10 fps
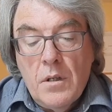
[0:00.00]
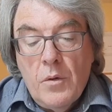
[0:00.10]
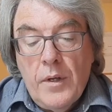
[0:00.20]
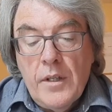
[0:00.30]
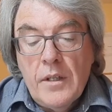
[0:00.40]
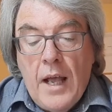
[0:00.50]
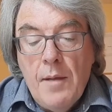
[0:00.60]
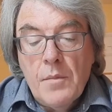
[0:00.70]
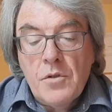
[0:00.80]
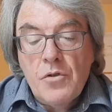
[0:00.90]
When the
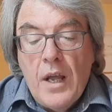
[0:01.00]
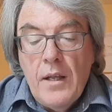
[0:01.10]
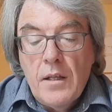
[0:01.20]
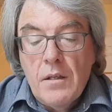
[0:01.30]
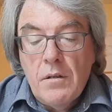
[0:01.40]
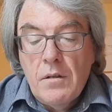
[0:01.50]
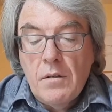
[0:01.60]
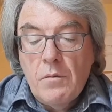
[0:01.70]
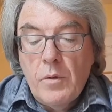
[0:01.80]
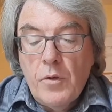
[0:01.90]
time is right,
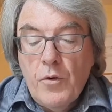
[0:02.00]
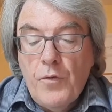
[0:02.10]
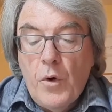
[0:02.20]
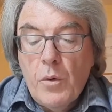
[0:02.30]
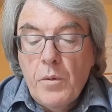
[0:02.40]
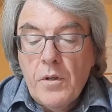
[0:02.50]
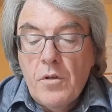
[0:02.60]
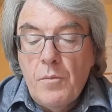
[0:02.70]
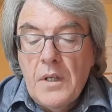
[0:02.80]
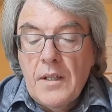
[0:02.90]
we look forward to
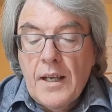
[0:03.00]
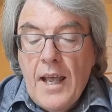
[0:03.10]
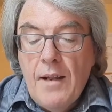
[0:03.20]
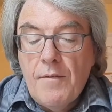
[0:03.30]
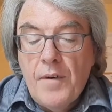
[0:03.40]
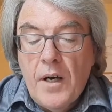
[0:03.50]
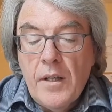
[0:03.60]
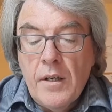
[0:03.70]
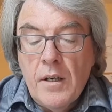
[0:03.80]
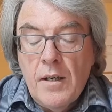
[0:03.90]
meet again,
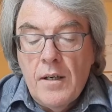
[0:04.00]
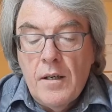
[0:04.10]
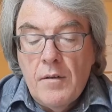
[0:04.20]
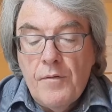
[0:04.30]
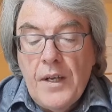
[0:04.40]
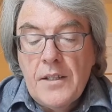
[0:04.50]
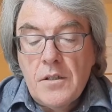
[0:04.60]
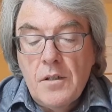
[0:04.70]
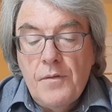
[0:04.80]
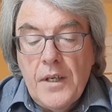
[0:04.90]
Father, face
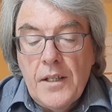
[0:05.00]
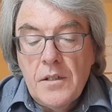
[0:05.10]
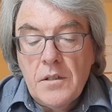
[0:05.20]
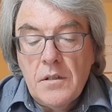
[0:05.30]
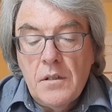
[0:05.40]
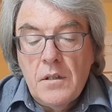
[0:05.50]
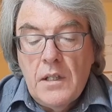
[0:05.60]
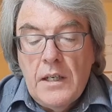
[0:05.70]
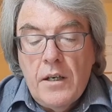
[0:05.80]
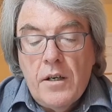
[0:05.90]
to face,
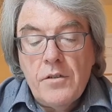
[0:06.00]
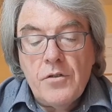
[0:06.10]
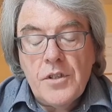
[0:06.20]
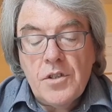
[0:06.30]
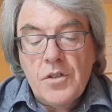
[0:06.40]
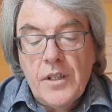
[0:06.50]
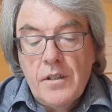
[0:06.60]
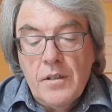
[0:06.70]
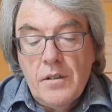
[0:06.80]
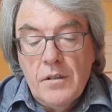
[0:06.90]

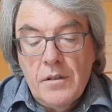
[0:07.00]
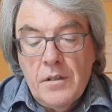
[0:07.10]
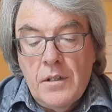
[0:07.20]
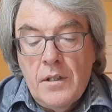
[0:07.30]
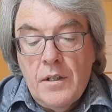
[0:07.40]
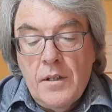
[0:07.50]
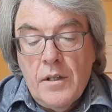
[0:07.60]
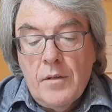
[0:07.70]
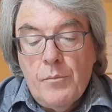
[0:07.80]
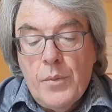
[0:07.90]
unrestricted,
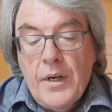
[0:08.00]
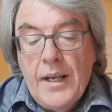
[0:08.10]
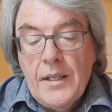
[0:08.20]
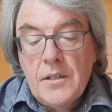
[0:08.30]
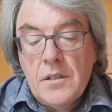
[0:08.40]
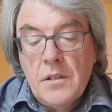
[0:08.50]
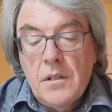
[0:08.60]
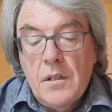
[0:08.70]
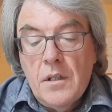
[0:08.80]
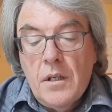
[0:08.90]
in praise
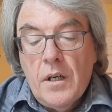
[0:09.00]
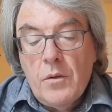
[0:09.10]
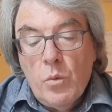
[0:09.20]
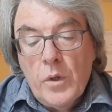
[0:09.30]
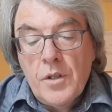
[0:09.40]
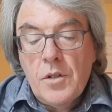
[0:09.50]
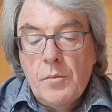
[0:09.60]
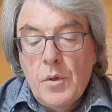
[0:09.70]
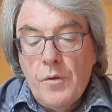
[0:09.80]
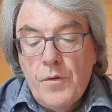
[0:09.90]
and worship
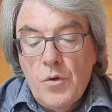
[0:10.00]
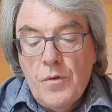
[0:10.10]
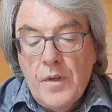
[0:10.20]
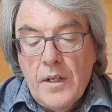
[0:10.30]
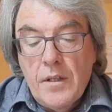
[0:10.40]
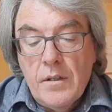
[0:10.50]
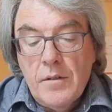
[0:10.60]
of you, Father.